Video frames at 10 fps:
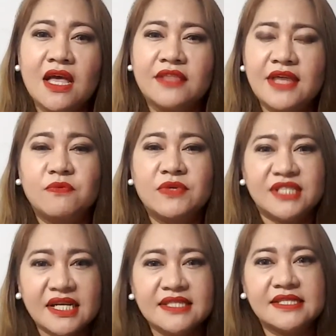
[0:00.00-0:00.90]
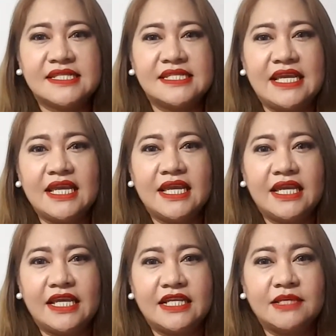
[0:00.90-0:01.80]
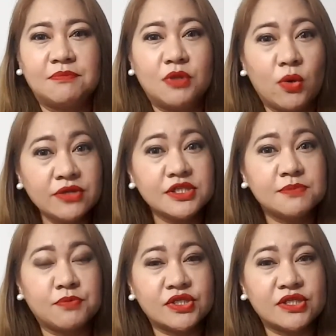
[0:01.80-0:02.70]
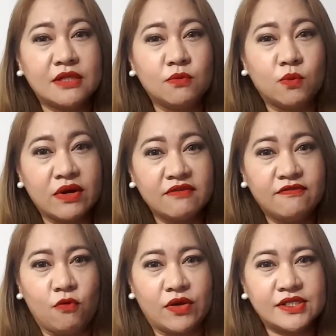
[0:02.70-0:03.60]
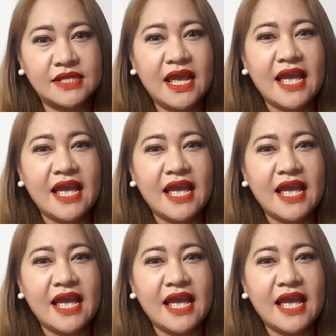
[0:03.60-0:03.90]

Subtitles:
that redundancy in an employer's personal workforce